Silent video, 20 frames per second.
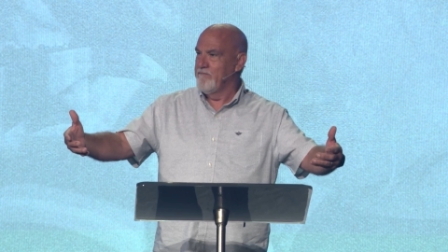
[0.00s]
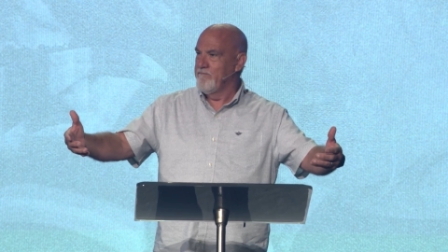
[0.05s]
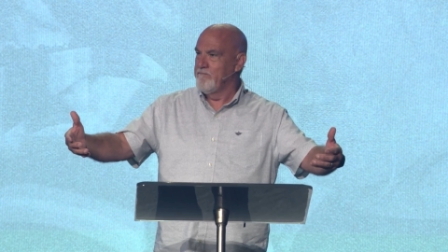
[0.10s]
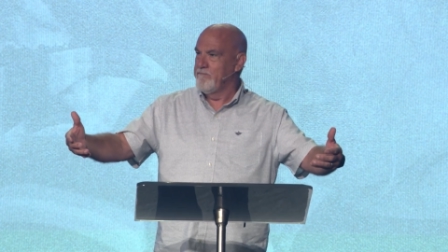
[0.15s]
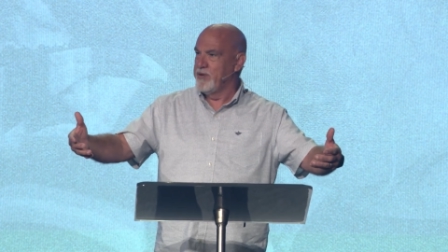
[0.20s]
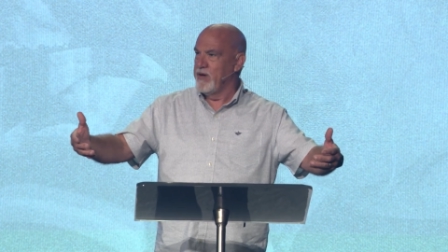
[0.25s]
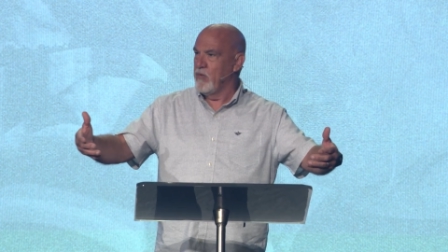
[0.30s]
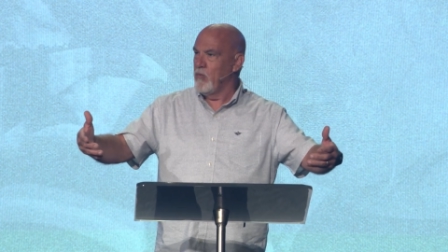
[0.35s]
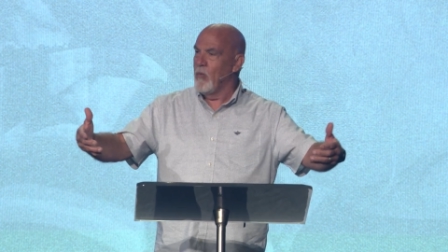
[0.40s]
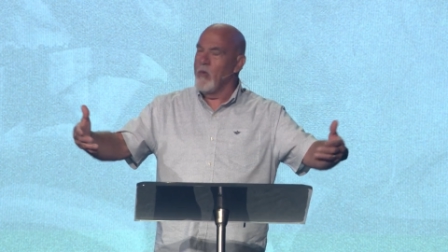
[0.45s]

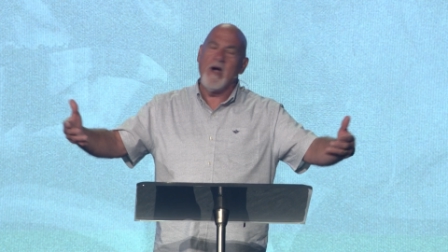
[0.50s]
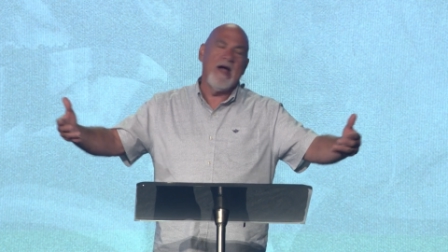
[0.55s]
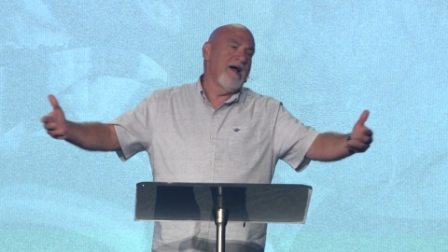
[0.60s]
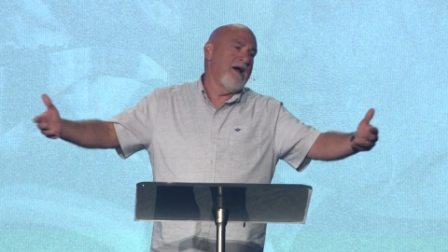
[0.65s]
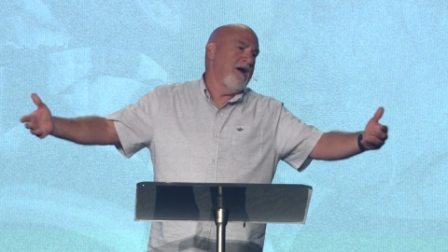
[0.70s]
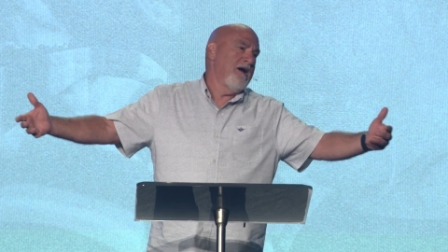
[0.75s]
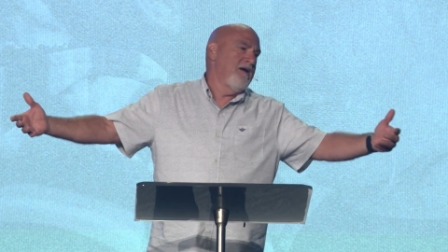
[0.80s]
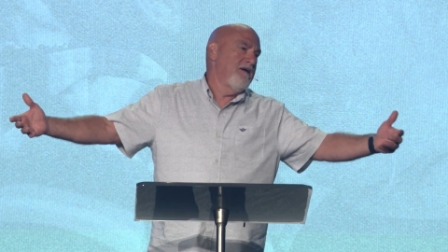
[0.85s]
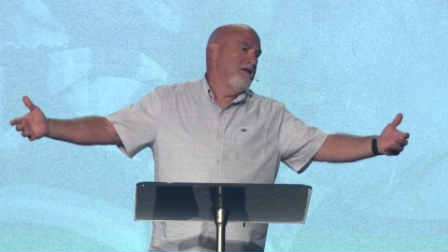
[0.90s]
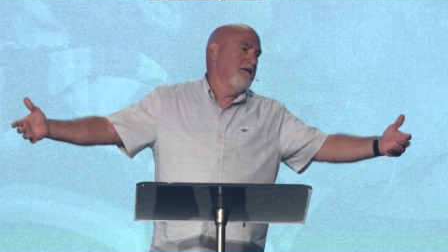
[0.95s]
But
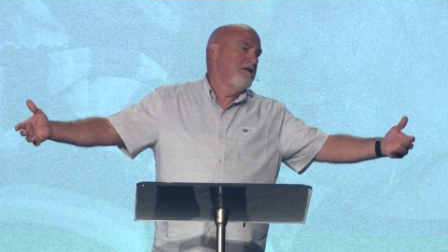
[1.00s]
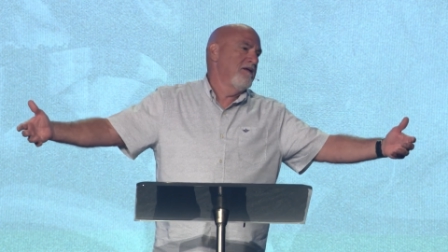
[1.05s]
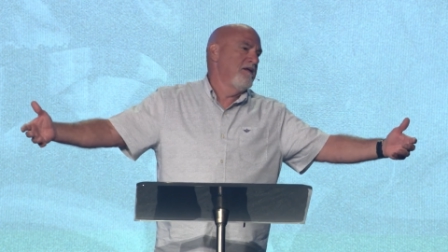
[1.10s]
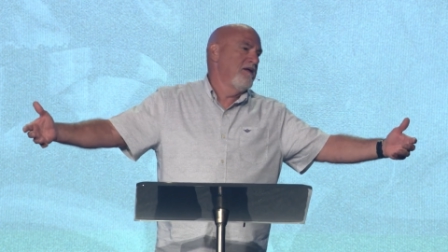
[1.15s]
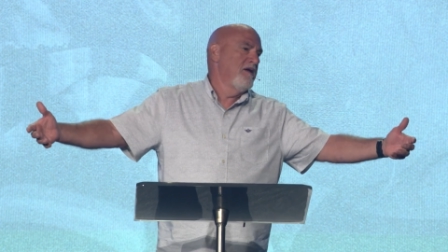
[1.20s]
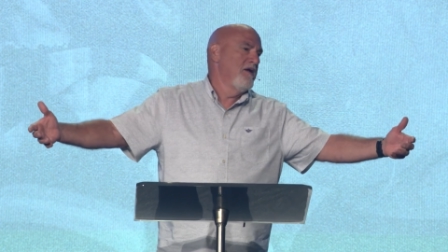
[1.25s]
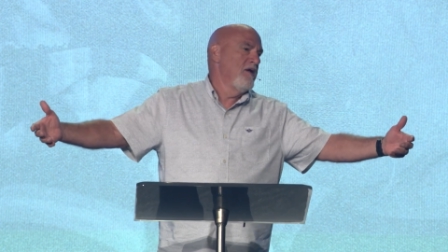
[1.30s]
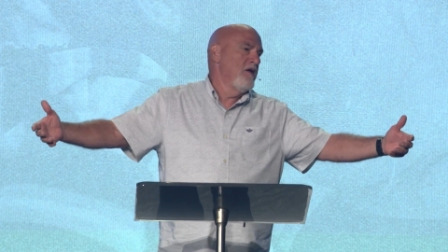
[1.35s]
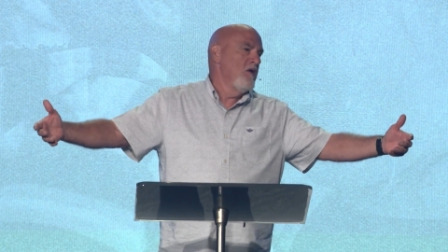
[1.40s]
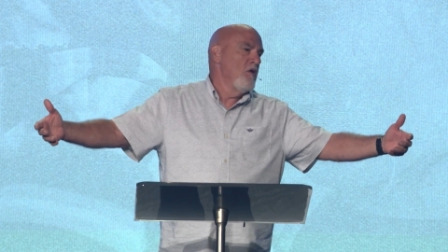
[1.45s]
where?
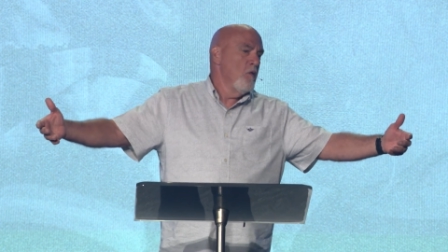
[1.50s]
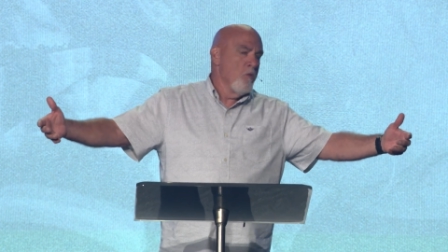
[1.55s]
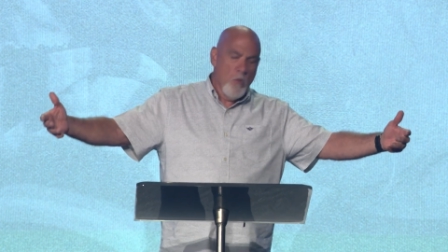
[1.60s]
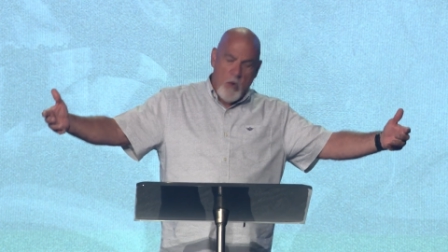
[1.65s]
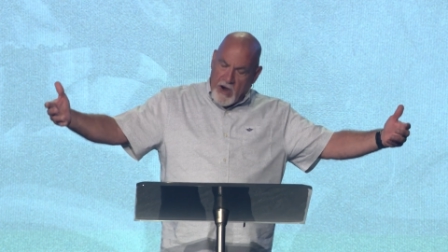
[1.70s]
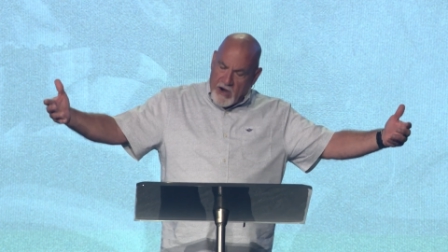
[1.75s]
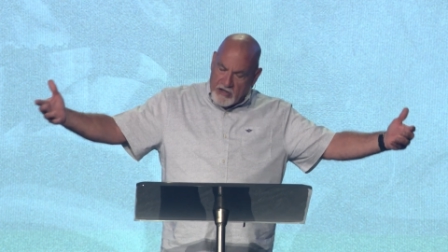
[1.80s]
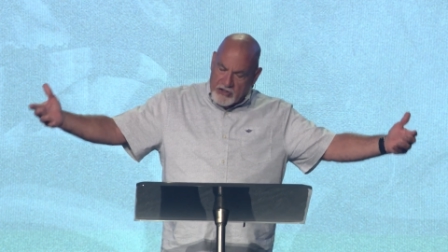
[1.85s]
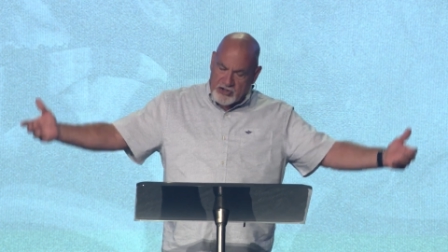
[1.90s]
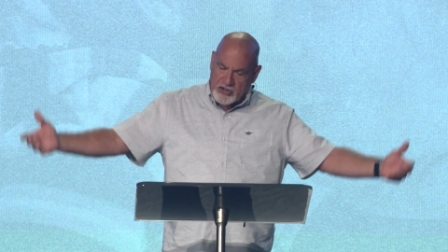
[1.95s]

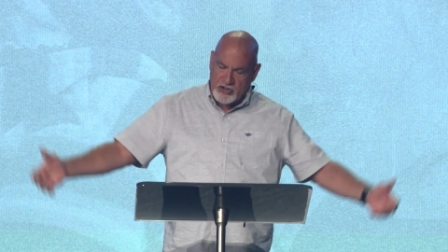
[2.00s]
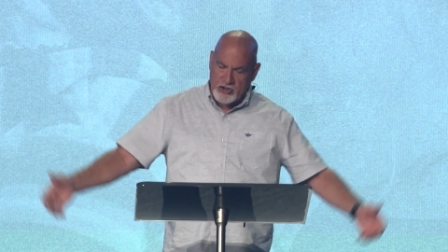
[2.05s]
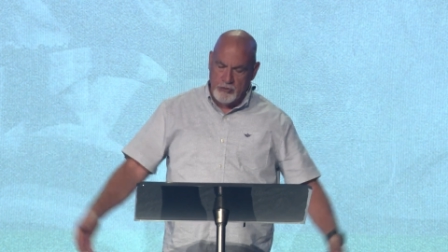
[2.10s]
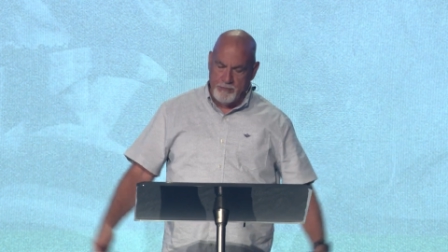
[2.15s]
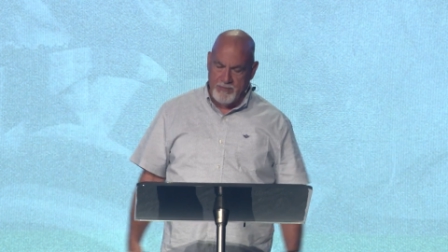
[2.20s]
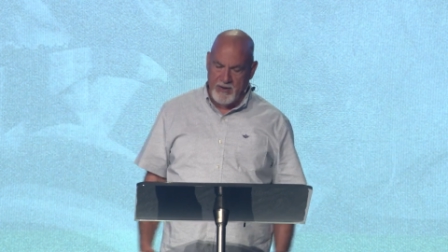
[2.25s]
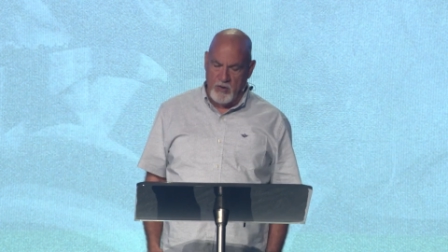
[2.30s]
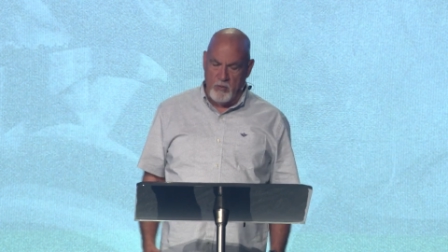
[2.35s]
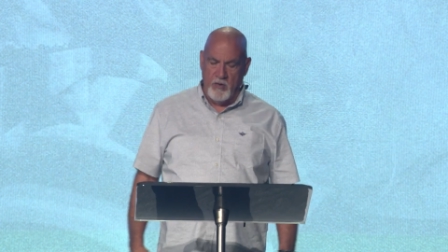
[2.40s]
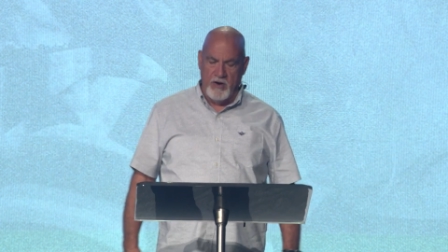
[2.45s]
Where should
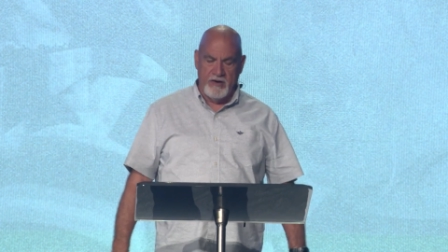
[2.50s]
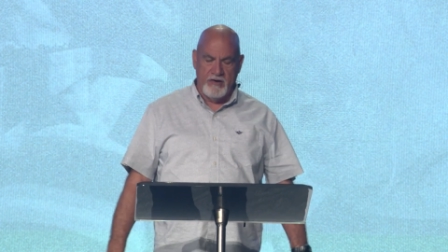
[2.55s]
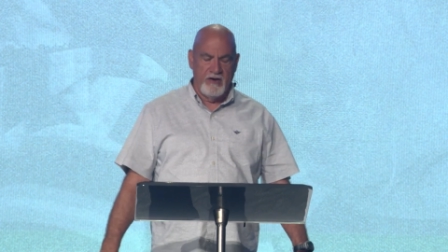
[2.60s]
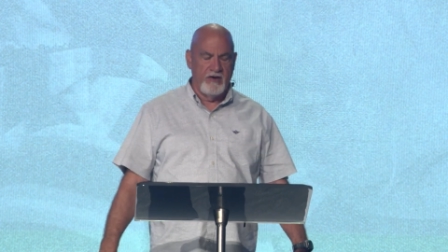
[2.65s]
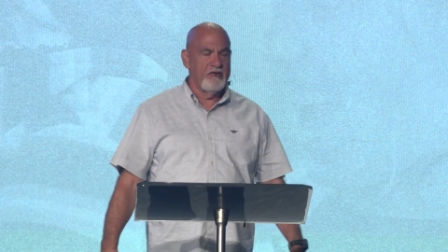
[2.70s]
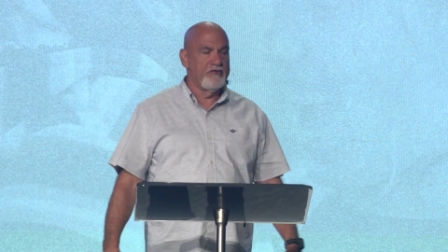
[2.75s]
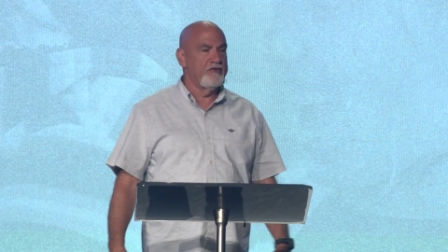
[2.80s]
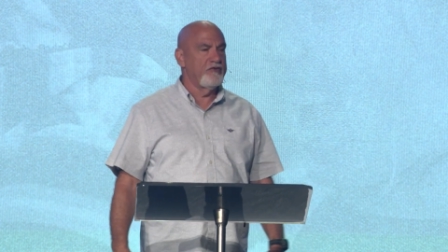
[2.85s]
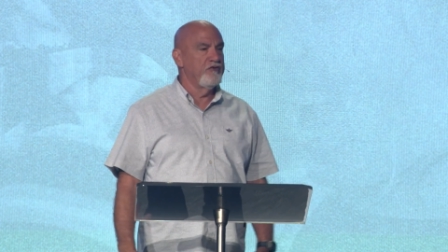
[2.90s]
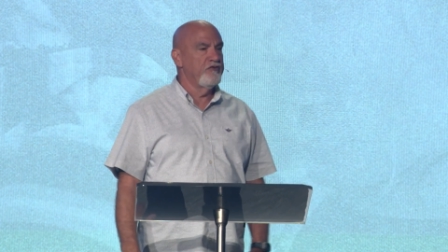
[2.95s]
be
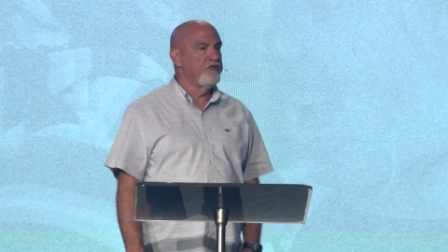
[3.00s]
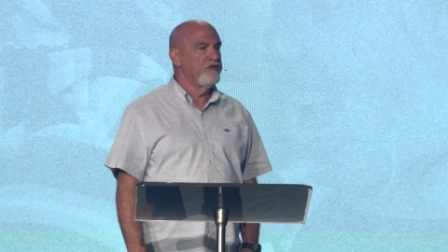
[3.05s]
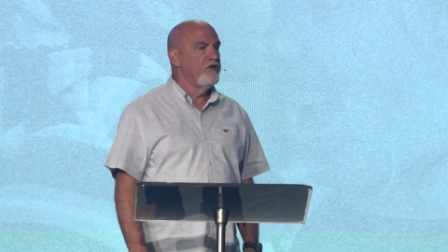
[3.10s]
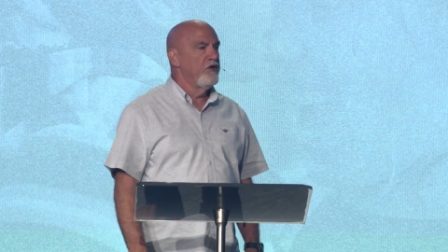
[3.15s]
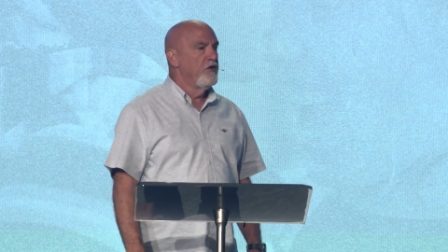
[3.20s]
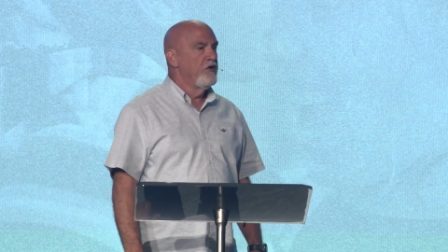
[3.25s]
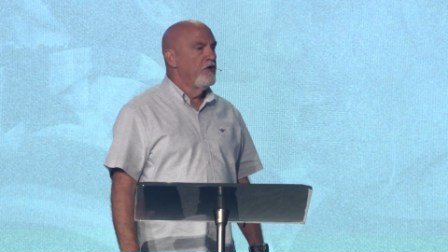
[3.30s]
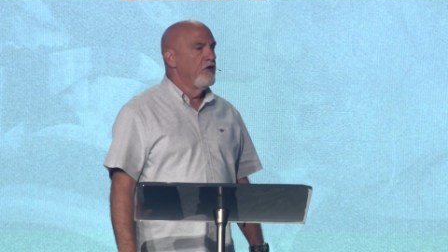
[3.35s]
witnesses?